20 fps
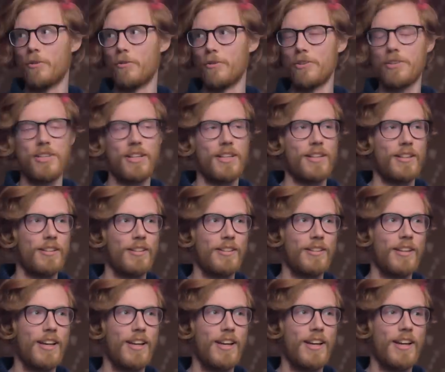overstated.
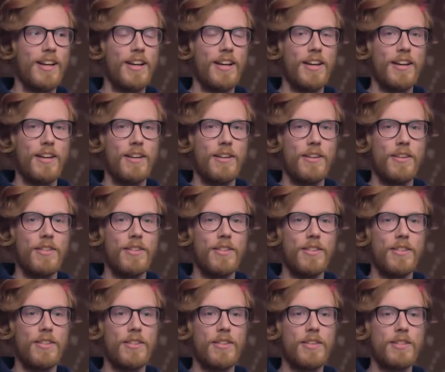Yeah.
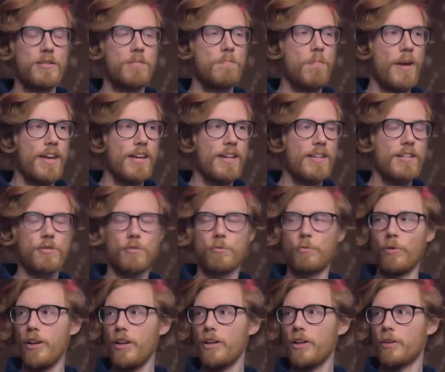This man is
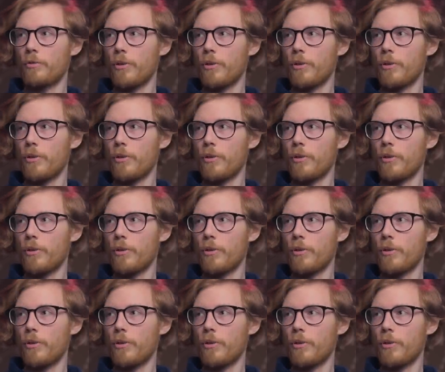running